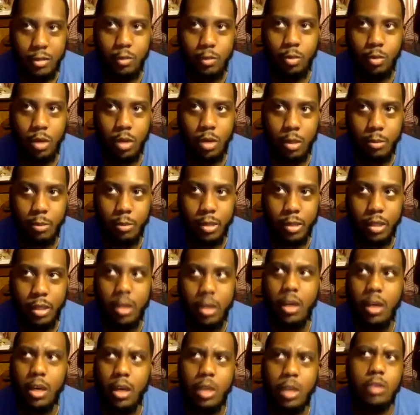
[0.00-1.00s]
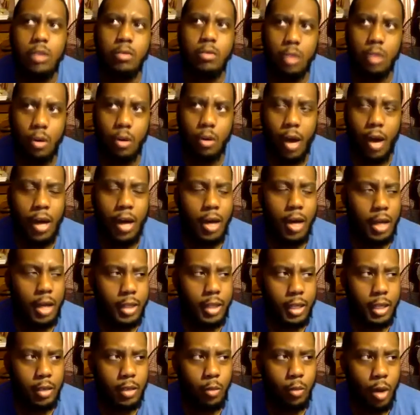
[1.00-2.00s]
one, but I
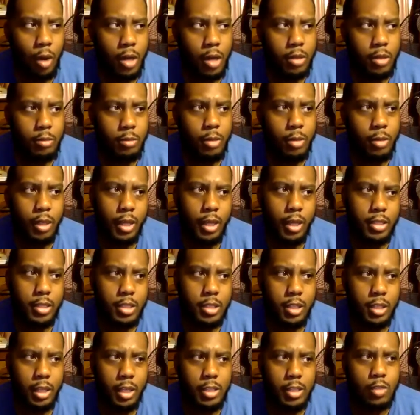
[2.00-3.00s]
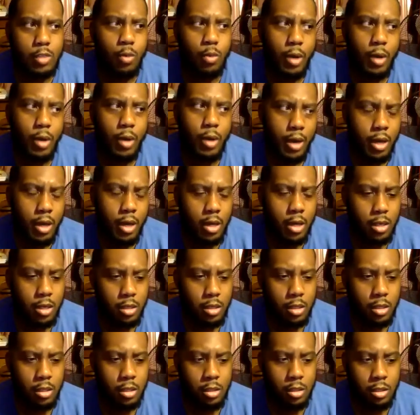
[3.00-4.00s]
like to watch, but like I said, like Swag,
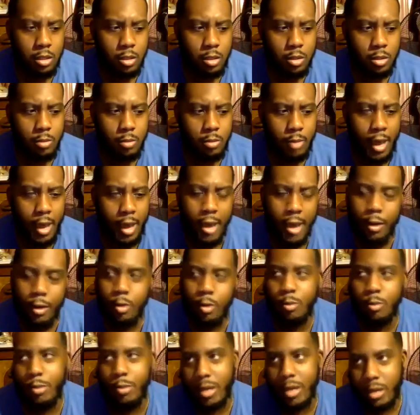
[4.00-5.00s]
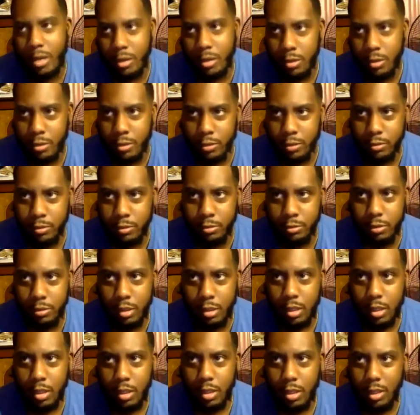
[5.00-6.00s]
Out on Bell,
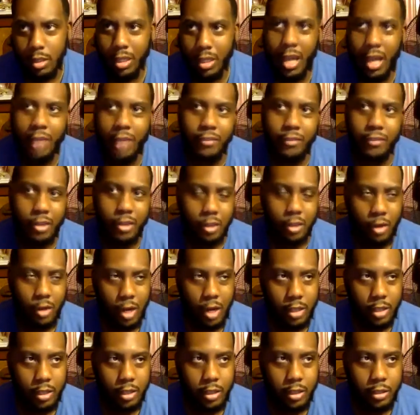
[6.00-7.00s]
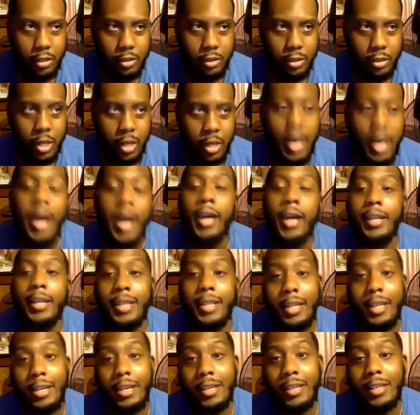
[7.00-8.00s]
Laugh Now Cry Later, and
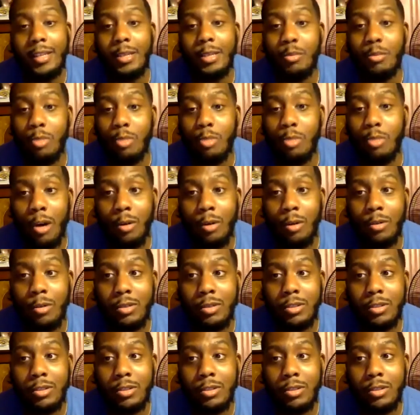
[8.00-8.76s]
then he got